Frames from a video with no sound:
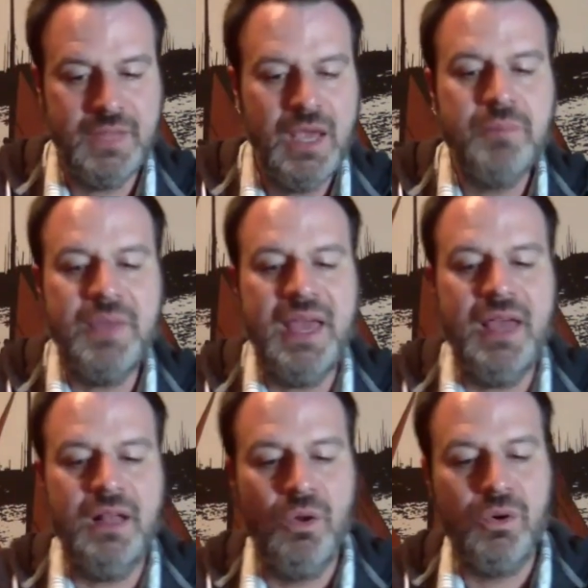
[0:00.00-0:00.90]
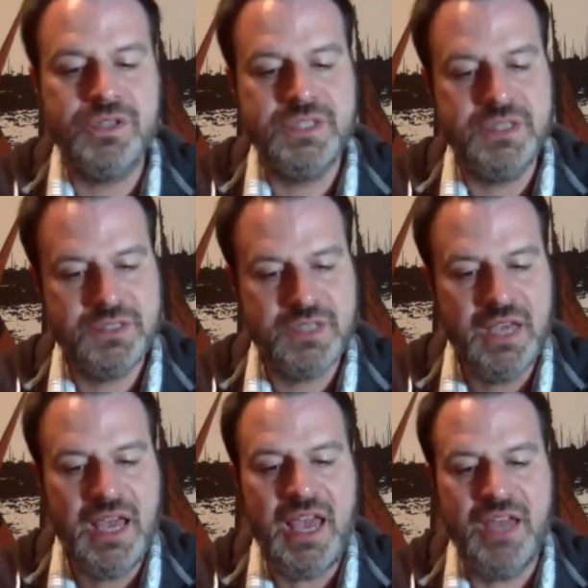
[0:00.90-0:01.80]
Pale horses
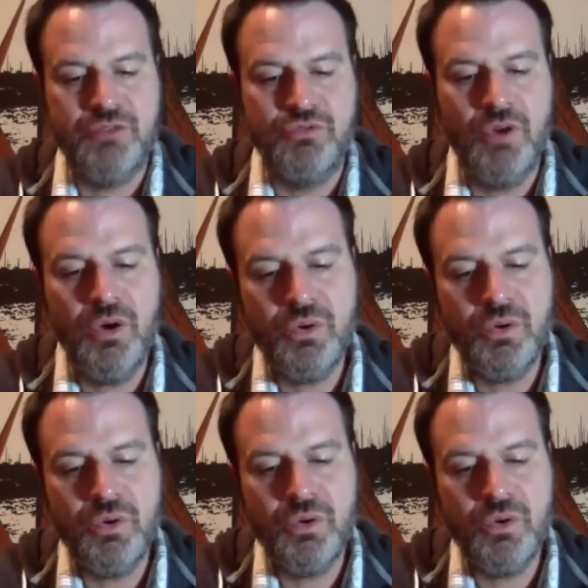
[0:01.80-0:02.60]
and rogue